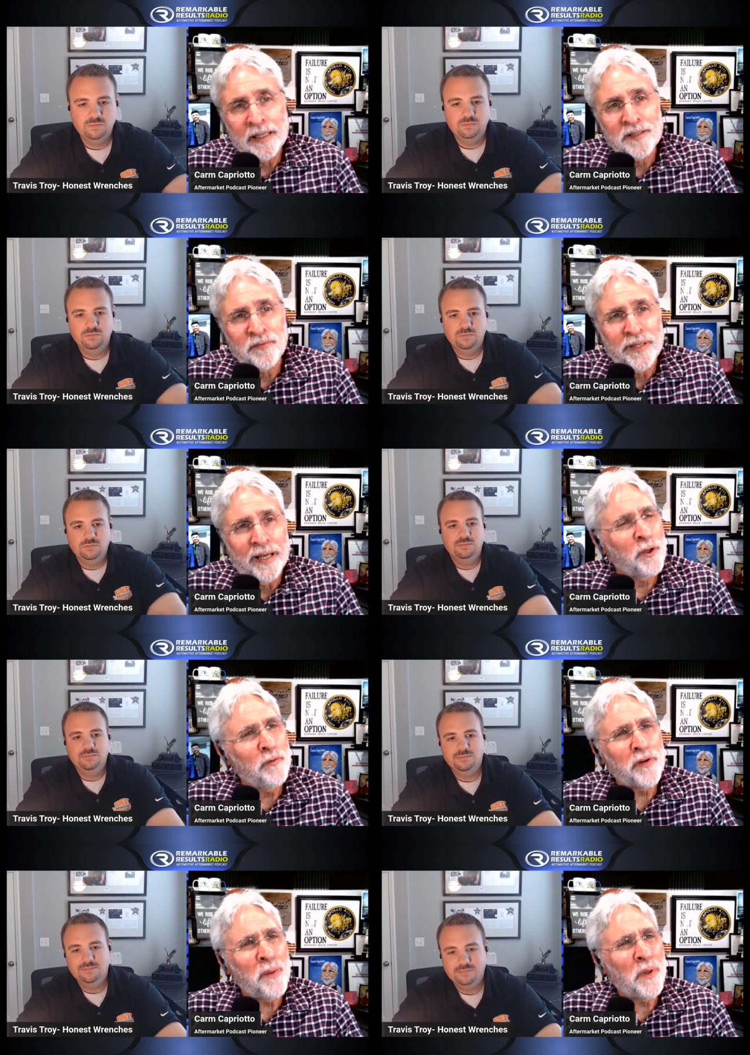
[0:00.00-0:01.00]
Speaker 1: Thanks for that.
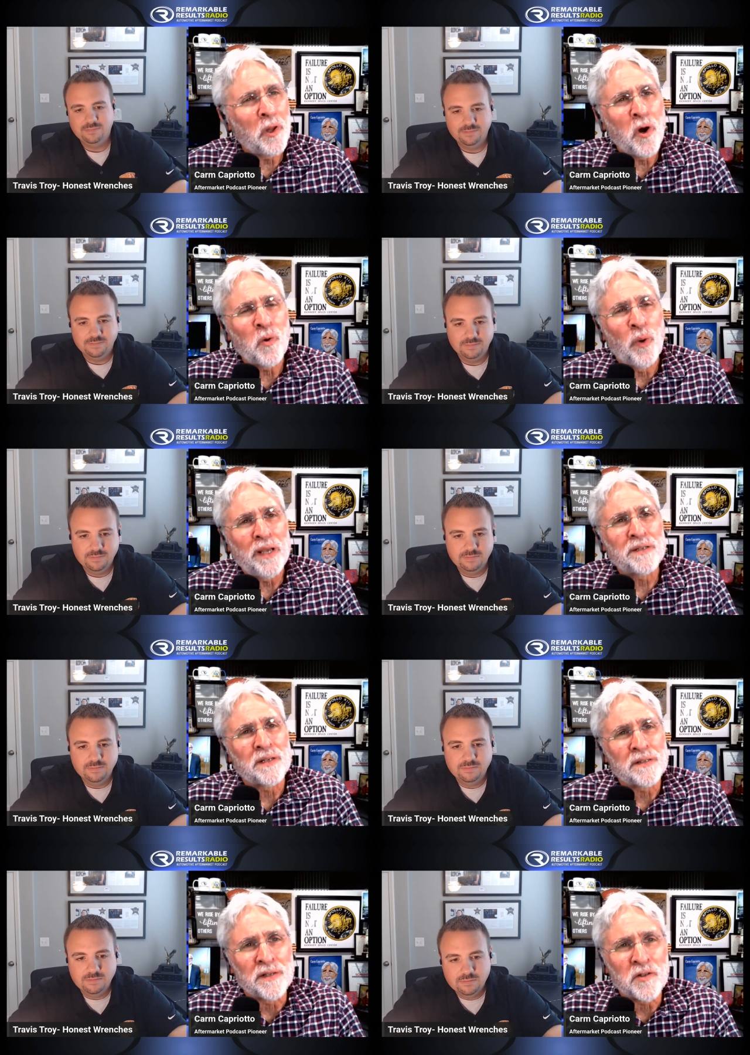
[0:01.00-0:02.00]
You've come a long way
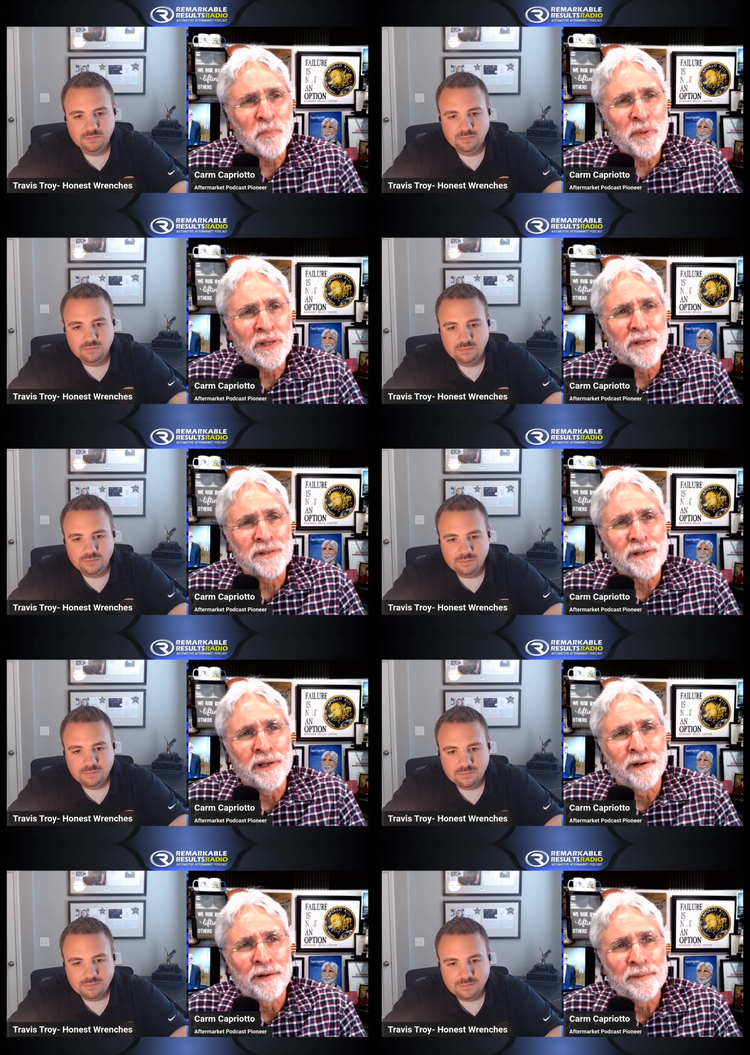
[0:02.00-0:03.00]
since the shipping
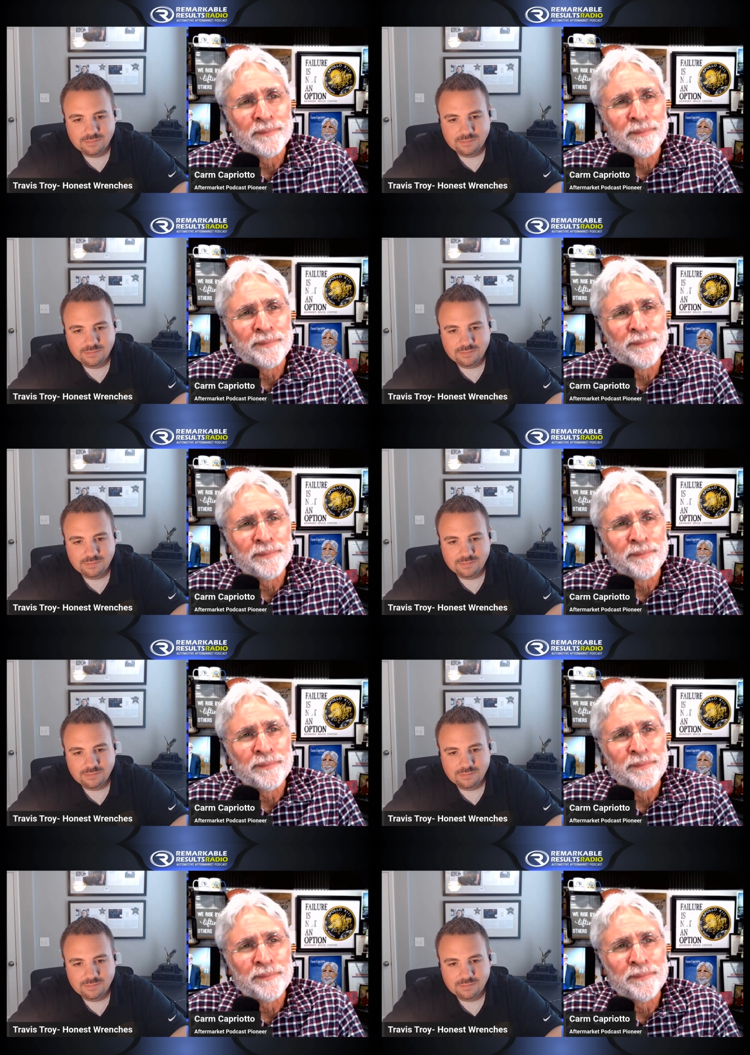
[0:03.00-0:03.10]
container.